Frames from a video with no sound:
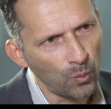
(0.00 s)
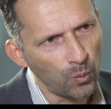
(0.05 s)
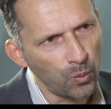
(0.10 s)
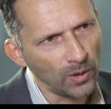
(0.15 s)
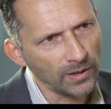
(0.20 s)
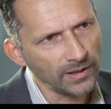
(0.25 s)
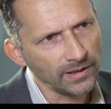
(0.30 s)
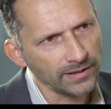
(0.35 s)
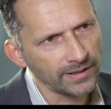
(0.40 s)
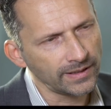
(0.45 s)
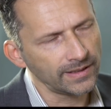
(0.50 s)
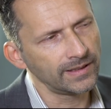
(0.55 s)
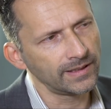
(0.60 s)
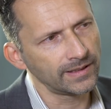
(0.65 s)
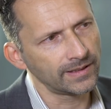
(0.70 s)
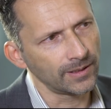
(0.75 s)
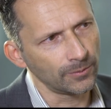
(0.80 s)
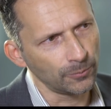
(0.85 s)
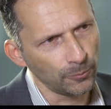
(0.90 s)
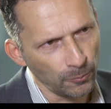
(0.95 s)
one
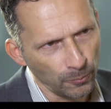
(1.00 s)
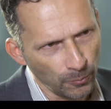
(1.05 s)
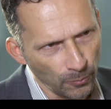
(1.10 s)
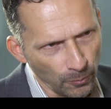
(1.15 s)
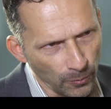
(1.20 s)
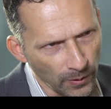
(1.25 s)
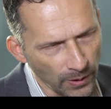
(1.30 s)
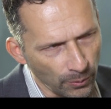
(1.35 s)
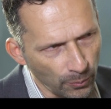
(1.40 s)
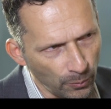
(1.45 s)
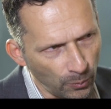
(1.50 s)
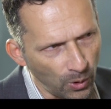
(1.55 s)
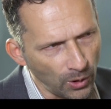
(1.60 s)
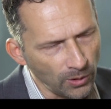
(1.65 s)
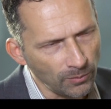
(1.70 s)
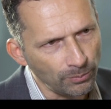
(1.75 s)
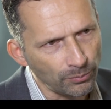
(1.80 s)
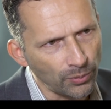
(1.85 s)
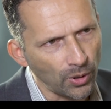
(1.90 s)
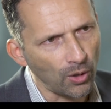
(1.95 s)
system with
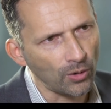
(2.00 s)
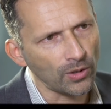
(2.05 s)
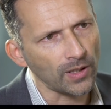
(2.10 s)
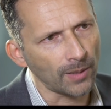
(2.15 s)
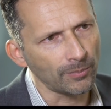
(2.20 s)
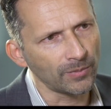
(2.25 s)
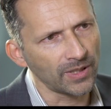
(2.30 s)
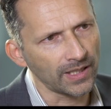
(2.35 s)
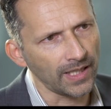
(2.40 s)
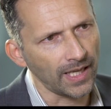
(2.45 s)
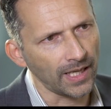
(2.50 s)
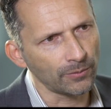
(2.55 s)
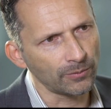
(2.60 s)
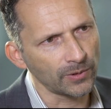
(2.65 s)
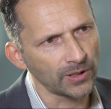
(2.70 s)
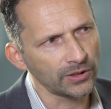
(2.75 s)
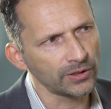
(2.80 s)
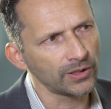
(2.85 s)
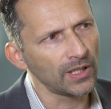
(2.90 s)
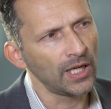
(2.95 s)
one programming
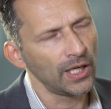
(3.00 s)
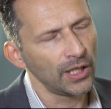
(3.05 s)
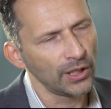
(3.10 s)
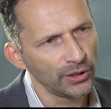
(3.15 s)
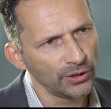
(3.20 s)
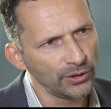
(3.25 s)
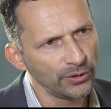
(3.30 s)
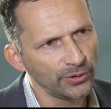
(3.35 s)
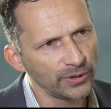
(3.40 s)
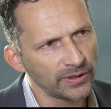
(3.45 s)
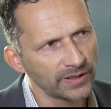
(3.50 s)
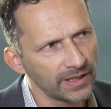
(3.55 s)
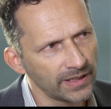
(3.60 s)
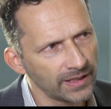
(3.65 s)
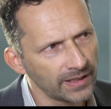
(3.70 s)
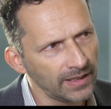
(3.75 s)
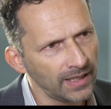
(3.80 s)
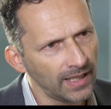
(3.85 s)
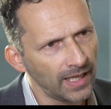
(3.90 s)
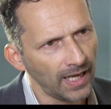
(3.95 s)
language,
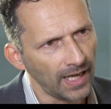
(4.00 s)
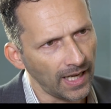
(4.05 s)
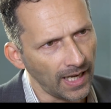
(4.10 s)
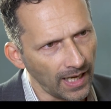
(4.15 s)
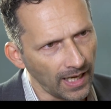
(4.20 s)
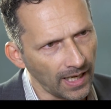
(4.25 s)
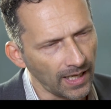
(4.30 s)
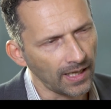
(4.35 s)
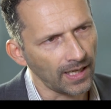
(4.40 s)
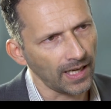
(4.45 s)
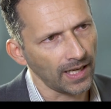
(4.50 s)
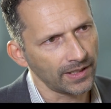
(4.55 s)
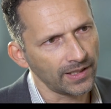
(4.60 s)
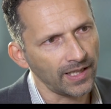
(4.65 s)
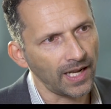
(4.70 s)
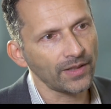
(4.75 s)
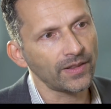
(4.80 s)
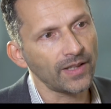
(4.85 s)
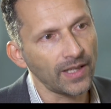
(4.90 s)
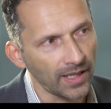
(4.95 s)
using uh,
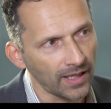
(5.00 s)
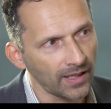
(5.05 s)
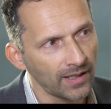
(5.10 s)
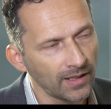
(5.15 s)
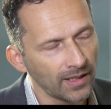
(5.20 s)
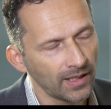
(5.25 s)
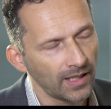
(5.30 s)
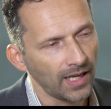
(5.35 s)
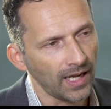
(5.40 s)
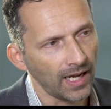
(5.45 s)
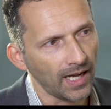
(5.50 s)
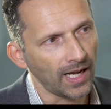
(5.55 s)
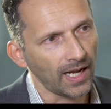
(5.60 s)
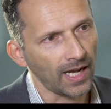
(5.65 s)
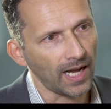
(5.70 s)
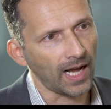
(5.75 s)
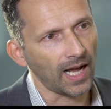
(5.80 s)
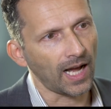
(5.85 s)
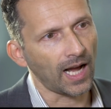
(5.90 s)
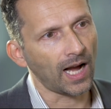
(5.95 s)
another
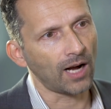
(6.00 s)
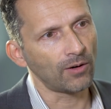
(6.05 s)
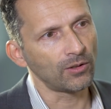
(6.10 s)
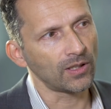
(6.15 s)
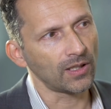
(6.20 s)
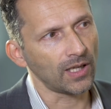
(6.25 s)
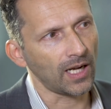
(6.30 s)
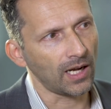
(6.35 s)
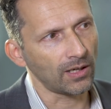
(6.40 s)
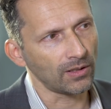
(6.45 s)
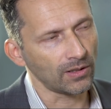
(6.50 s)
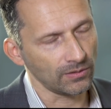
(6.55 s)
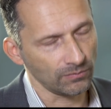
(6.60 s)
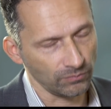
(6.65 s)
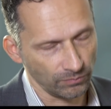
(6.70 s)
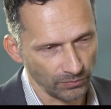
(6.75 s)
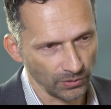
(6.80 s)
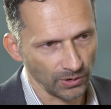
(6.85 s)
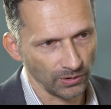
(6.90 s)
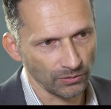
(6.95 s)
uh, our, our
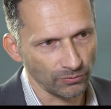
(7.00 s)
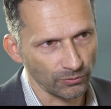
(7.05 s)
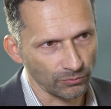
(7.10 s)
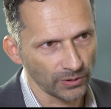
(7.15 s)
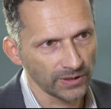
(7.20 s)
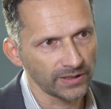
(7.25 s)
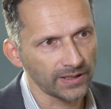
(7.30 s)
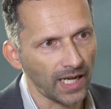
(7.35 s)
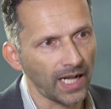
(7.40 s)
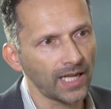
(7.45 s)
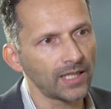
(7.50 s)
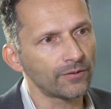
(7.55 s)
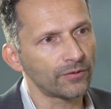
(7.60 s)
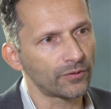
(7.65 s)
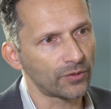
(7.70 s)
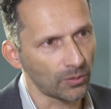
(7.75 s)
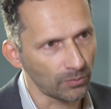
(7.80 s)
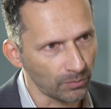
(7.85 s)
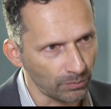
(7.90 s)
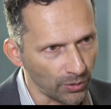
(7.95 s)
result
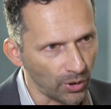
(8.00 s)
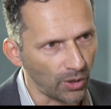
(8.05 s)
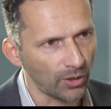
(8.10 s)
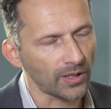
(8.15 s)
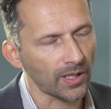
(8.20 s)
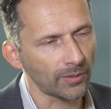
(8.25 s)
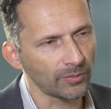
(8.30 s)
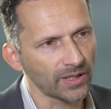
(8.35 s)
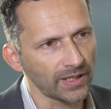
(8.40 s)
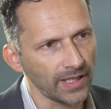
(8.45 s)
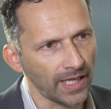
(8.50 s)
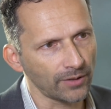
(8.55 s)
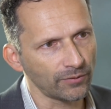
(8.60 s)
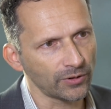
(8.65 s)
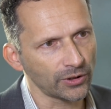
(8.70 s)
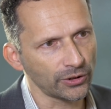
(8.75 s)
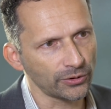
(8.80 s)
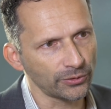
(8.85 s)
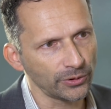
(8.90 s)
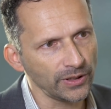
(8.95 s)
from programming
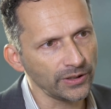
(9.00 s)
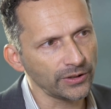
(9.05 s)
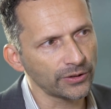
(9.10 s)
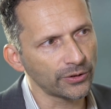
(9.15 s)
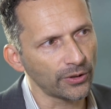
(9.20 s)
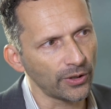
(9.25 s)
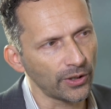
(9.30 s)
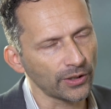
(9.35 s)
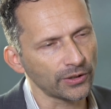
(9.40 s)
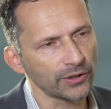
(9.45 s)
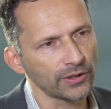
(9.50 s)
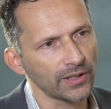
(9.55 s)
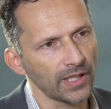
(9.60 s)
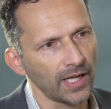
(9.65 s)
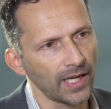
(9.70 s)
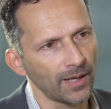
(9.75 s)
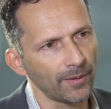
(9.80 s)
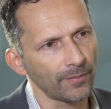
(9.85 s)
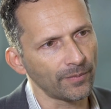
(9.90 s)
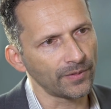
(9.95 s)
language research,
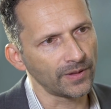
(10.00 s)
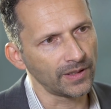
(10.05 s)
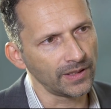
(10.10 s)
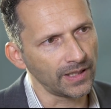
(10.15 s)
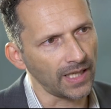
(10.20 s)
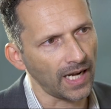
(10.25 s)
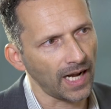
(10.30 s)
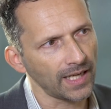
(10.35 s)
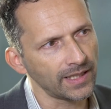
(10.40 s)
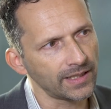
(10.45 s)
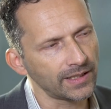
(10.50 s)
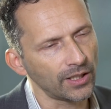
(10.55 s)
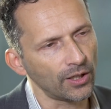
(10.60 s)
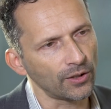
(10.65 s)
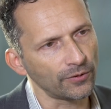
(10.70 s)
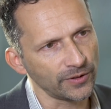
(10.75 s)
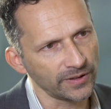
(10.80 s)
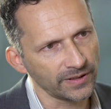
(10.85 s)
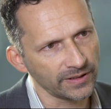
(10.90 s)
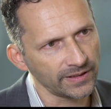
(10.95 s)
um, the idea
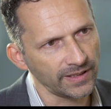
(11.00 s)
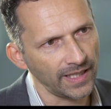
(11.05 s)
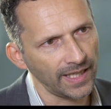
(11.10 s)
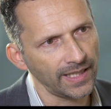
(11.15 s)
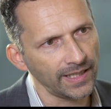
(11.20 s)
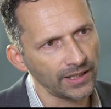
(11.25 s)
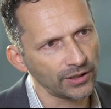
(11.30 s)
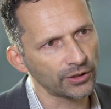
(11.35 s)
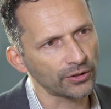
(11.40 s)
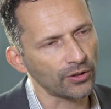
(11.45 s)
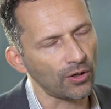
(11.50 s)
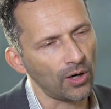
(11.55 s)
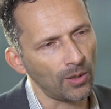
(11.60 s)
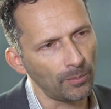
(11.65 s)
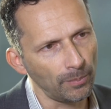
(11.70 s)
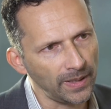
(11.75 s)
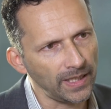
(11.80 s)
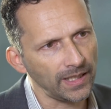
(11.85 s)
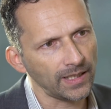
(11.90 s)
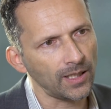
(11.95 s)
of staged or
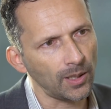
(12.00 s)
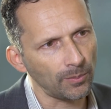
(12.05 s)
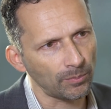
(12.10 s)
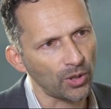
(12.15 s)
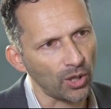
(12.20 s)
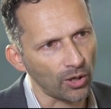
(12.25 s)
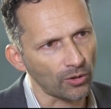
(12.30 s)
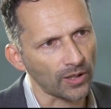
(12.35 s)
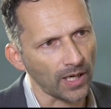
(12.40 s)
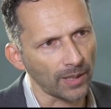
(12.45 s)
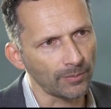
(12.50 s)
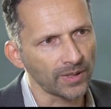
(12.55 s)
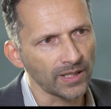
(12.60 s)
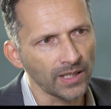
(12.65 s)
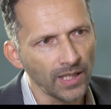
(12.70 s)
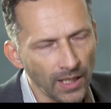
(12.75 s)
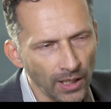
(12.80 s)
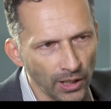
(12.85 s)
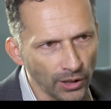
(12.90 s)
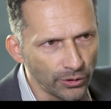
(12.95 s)

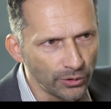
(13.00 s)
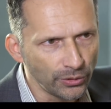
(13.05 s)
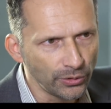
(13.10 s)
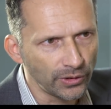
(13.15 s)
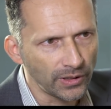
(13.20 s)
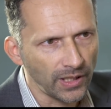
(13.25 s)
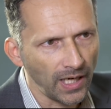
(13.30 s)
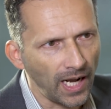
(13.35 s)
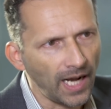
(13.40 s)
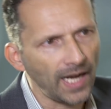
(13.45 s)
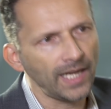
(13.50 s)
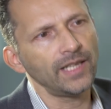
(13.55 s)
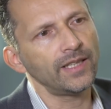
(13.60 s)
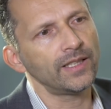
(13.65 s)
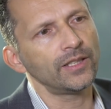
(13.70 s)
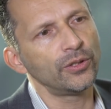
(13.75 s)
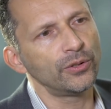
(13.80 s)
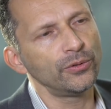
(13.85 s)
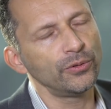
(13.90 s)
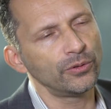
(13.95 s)
metaprogramming, to tie
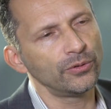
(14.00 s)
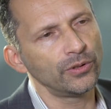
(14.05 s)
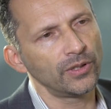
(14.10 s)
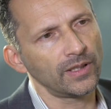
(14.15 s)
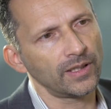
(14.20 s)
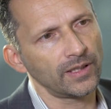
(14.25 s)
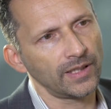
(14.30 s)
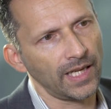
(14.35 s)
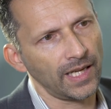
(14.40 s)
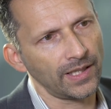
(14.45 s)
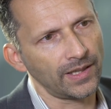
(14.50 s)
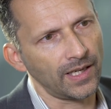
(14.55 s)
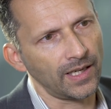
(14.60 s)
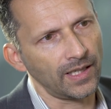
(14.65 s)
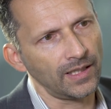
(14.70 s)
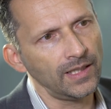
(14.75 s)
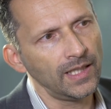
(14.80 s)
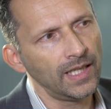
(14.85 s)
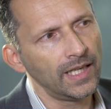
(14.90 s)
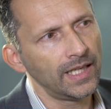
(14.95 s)
the two
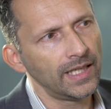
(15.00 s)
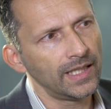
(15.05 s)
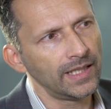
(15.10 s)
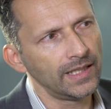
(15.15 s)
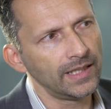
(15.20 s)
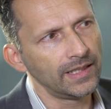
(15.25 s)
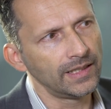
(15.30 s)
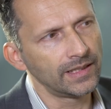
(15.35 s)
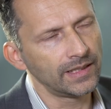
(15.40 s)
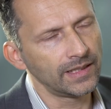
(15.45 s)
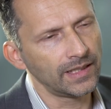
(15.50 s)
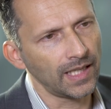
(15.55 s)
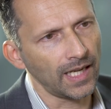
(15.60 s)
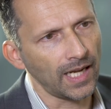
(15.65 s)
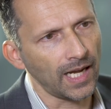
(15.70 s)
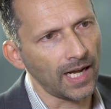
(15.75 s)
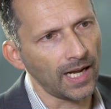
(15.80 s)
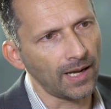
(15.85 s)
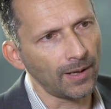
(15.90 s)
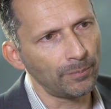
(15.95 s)
together in
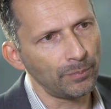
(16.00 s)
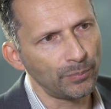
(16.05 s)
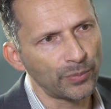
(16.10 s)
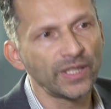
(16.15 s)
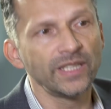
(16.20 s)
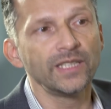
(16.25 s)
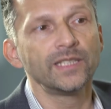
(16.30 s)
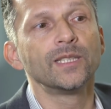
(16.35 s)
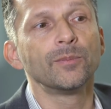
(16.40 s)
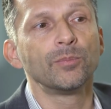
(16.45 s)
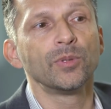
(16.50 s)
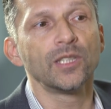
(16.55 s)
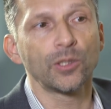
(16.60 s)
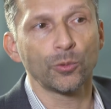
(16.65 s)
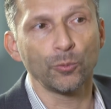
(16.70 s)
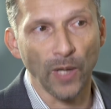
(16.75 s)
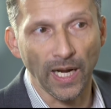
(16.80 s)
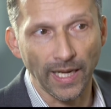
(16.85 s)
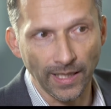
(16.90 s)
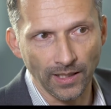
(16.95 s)
a
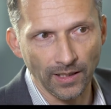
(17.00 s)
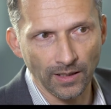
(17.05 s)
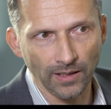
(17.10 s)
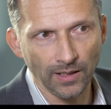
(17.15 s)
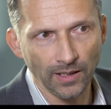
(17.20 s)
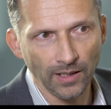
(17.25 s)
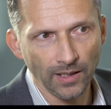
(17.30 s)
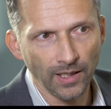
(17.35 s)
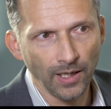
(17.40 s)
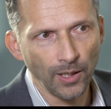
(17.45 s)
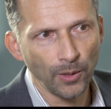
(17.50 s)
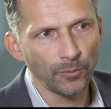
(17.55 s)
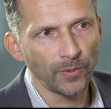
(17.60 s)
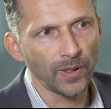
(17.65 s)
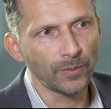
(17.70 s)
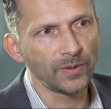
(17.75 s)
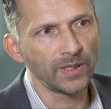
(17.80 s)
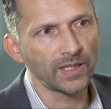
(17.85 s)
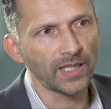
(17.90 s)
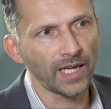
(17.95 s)
principled way,
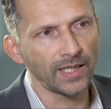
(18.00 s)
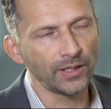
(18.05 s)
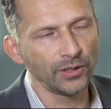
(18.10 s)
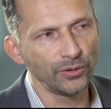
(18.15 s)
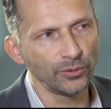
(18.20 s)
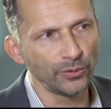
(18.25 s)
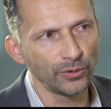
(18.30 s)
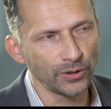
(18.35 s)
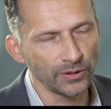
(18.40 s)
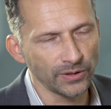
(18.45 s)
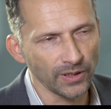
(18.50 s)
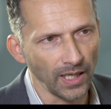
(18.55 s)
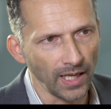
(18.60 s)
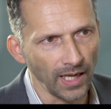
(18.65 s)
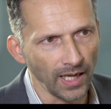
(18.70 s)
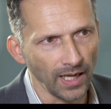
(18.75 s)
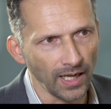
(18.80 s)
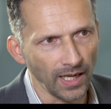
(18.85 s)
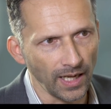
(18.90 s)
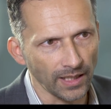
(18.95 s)
where we can use
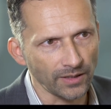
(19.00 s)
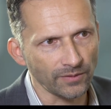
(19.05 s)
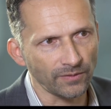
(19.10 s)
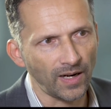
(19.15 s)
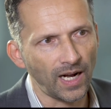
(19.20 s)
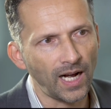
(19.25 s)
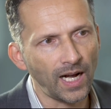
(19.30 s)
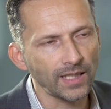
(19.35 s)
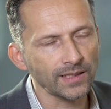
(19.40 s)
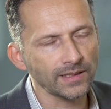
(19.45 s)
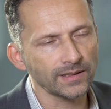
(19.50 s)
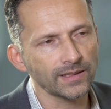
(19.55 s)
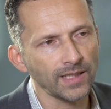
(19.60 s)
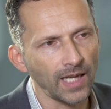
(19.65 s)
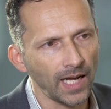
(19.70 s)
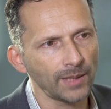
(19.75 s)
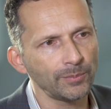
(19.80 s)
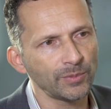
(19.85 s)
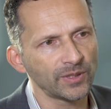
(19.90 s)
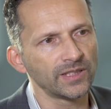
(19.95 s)
uh, advanced
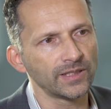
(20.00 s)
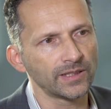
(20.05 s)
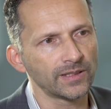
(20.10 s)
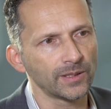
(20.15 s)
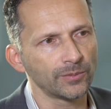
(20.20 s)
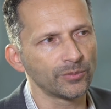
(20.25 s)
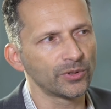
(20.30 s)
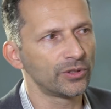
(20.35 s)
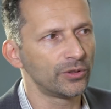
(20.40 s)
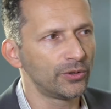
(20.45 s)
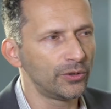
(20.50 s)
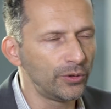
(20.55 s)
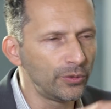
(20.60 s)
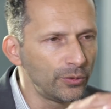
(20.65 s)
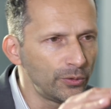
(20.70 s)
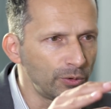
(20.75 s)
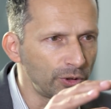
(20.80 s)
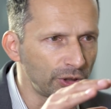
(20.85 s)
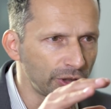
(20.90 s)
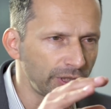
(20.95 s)
type systems
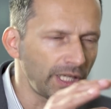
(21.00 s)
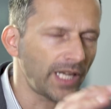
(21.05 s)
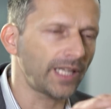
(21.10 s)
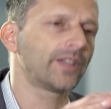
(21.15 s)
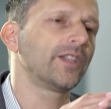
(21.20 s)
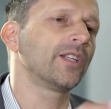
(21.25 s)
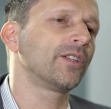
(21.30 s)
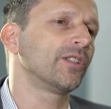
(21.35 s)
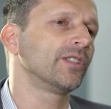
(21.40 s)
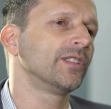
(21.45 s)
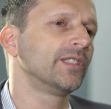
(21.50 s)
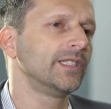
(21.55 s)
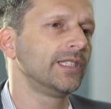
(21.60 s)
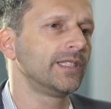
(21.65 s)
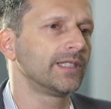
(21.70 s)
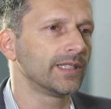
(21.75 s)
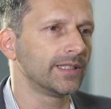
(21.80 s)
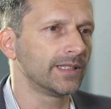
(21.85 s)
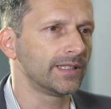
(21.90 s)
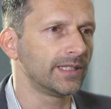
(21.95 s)
to check the
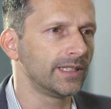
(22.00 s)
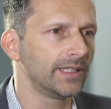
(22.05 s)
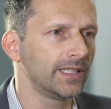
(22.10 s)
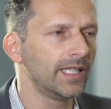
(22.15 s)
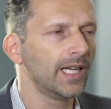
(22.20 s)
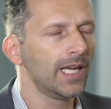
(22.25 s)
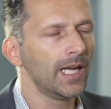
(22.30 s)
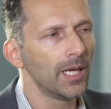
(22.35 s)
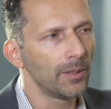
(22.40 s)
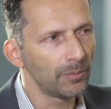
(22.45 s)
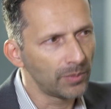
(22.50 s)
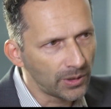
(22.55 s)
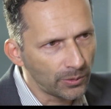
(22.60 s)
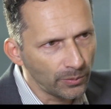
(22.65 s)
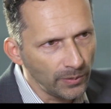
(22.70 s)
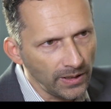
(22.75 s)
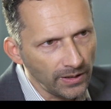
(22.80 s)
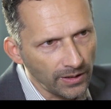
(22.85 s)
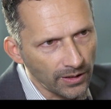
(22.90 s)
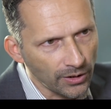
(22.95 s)
consistency
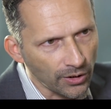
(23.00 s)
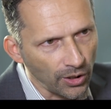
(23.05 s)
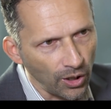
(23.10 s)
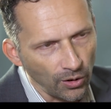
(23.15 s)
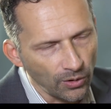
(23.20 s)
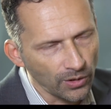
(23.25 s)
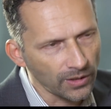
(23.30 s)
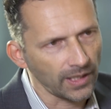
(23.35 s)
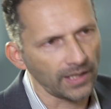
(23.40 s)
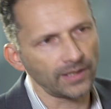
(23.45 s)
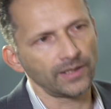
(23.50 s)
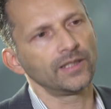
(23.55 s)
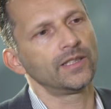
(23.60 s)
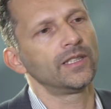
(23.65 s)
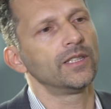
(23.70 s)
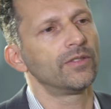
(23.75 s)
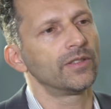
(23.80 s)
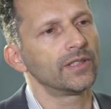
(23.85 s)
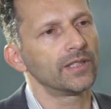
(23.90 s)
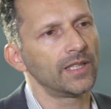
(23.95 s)
between the code at the
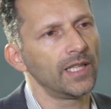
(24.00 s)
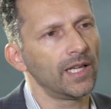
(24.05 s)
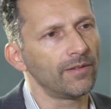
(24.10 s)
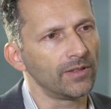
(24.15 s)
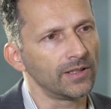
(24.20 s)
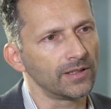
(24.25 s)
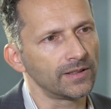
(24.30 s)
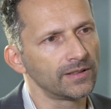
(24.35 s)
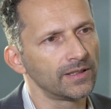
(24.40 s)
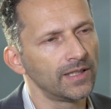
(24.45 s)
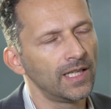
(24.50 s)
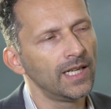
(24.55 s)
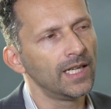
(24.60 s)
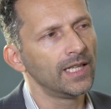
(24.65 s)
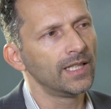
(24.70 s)
different levels.